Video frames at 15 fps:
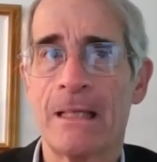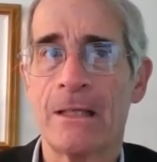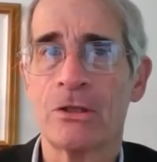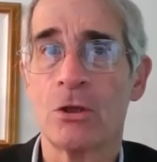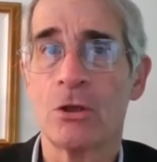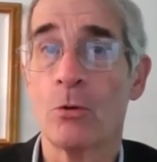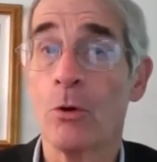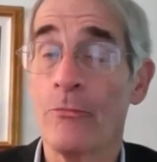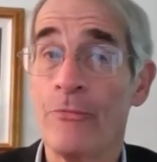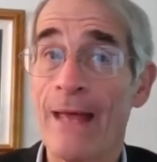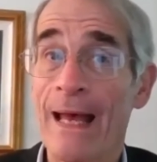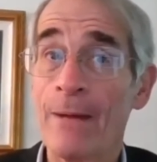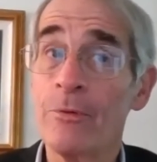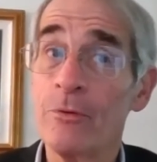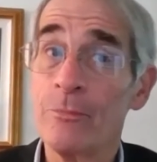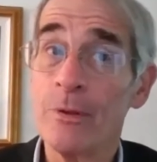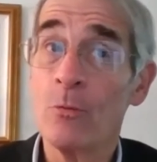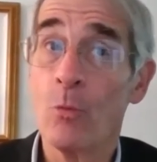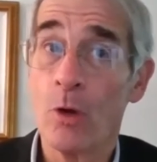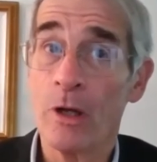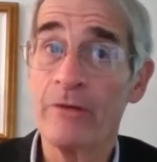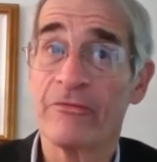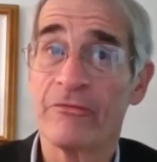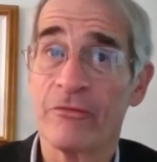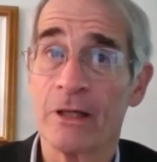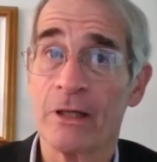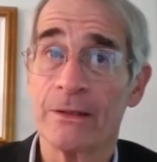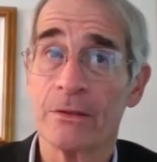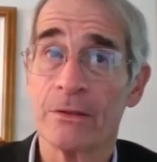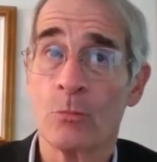So that would be one
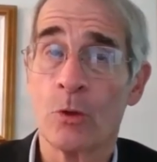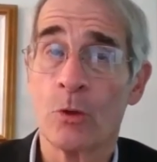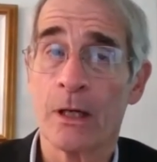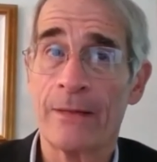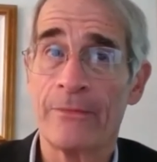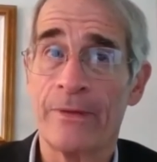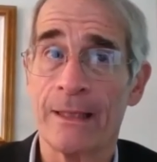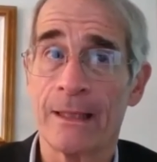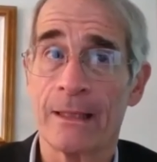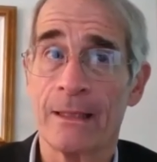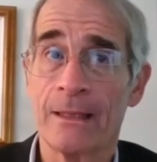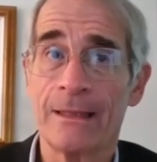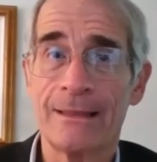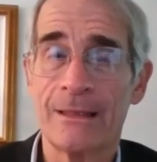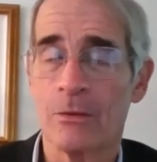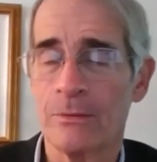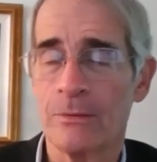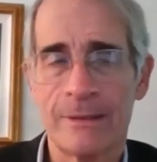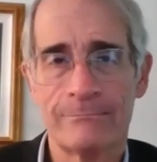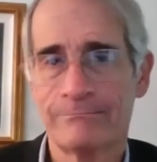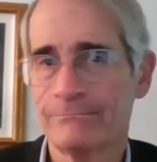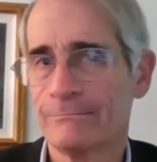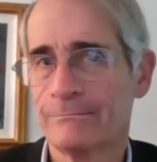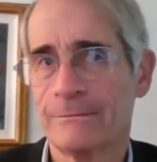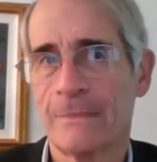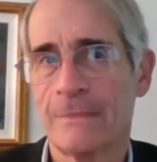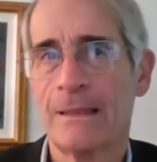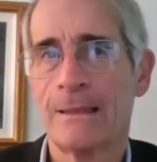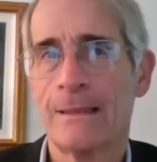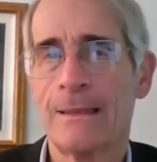front where I think, and
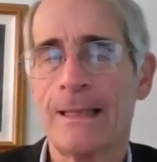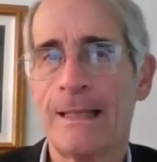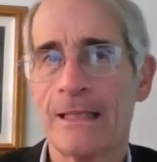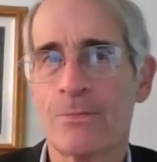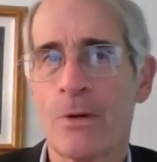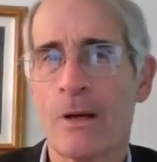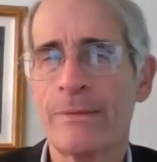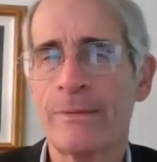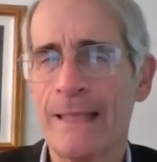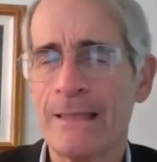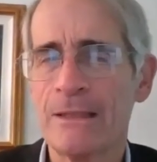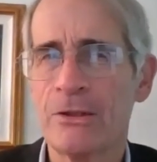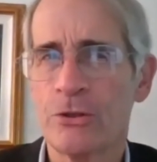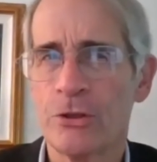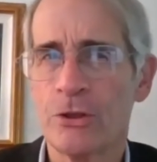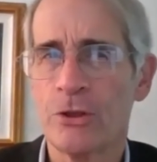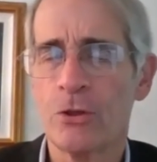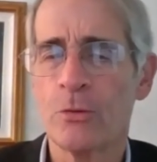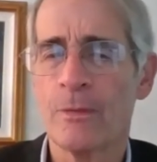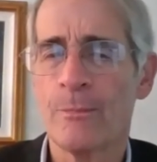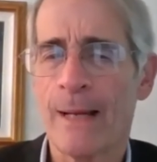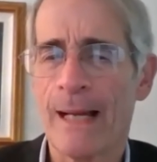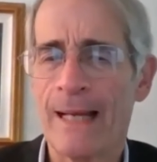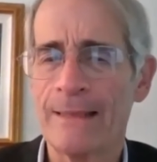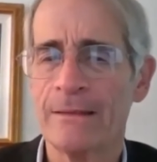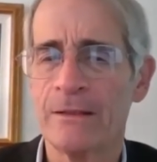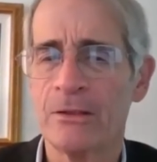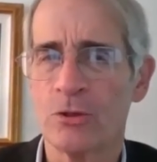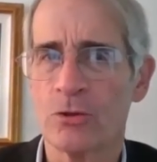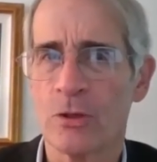it's probably easier to do with Biden
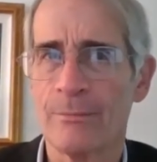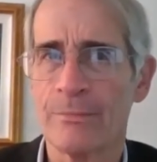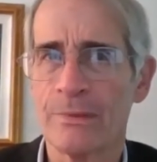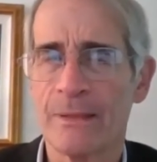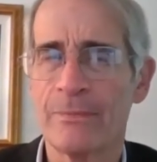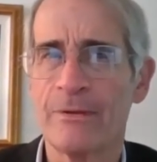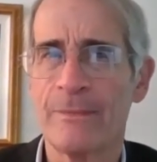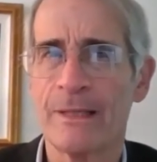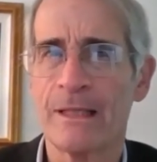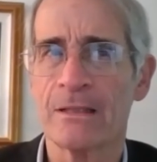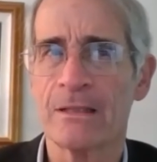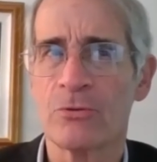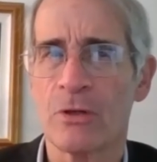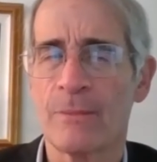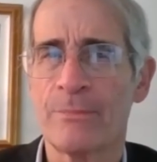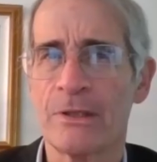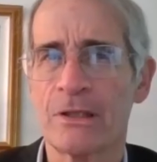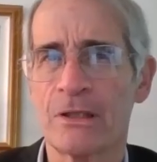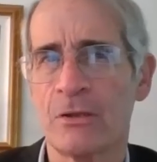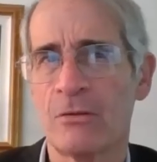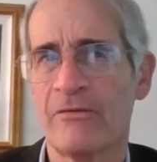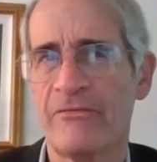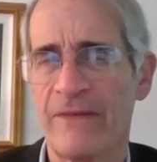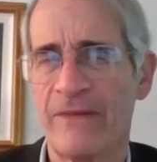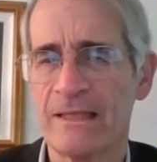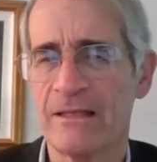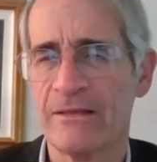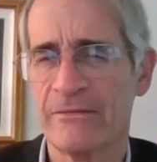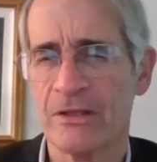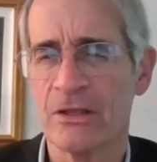than Trump, simply because Trump is so
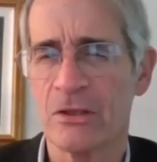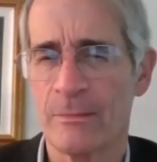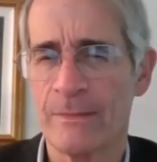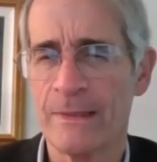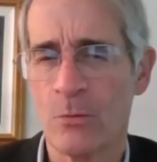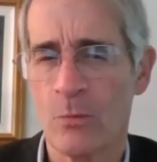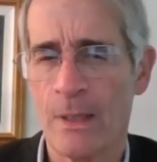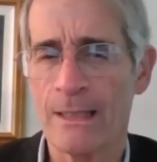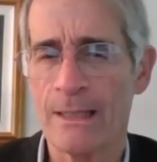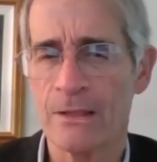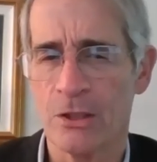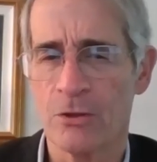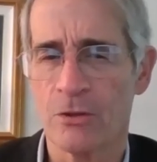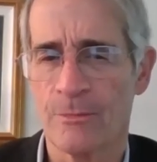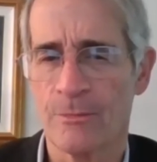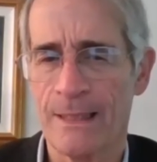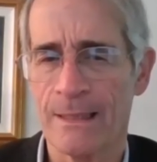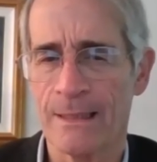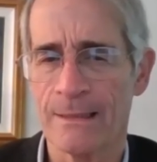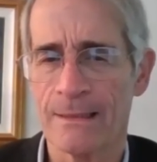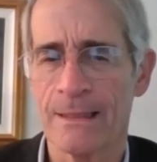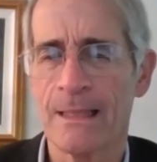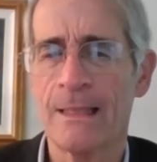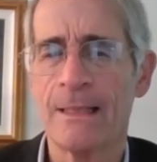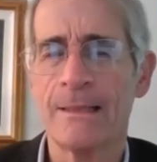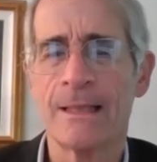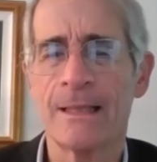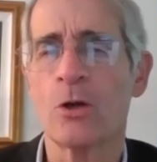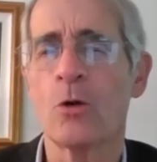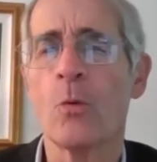offensive in so many ways to Europeans
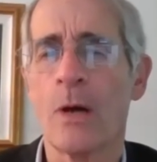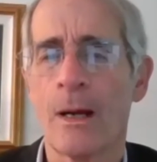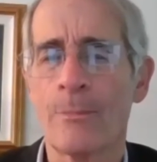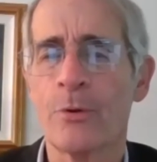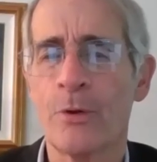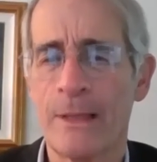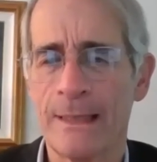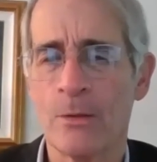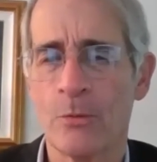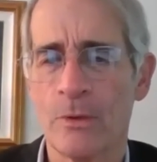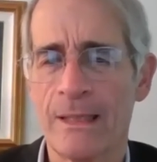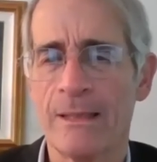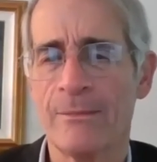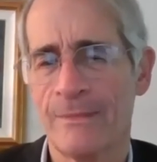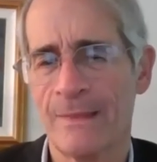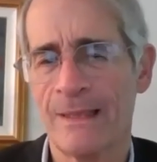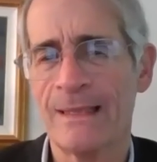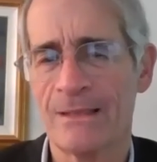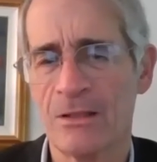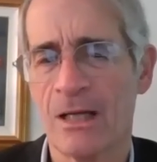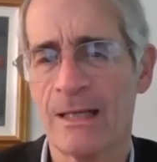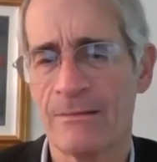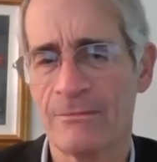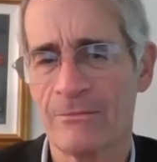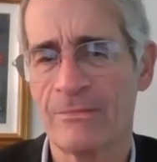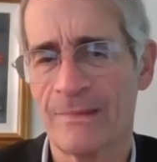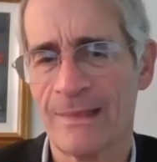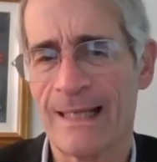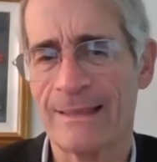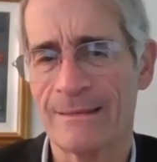that cooperating with him is not
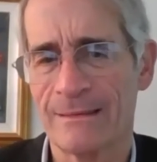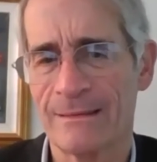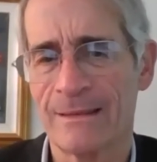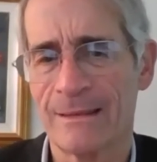that